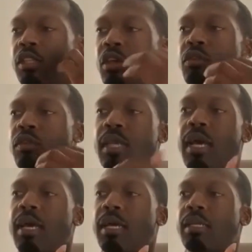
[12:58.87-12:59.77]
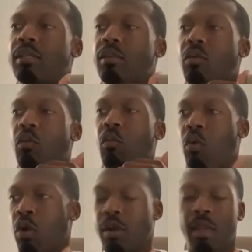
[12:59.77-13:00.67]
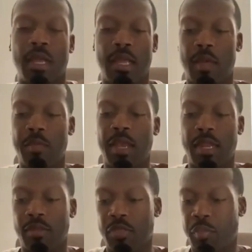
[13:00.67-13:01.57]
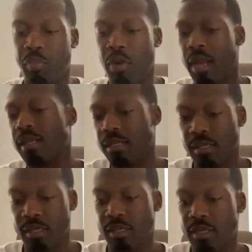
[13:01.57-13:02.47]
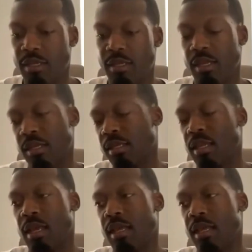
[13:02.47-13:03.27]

those guys work. Like the practice is